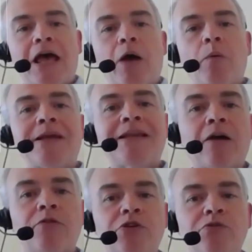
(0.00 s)
And we
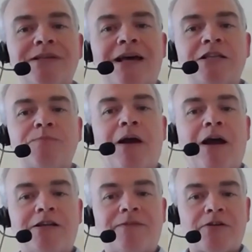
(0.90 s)
now use that as
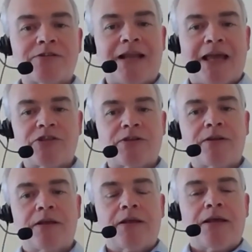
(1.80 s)
part of our selection
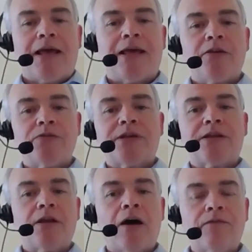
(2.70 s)
uh, using
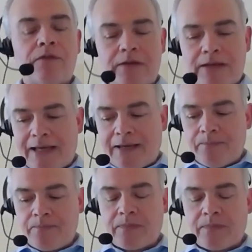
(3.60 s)
a novel
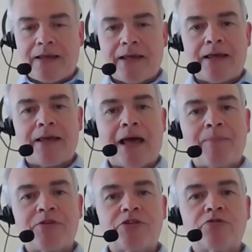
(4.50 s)
um, uh,
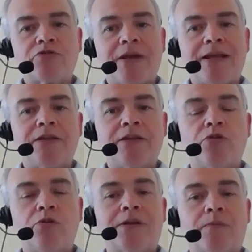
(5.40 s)
aptitude training
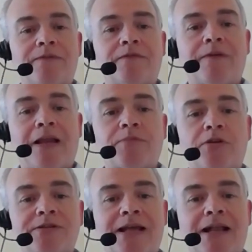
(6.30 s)
tool that we've developed
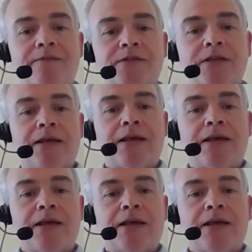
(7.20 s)
ourselves.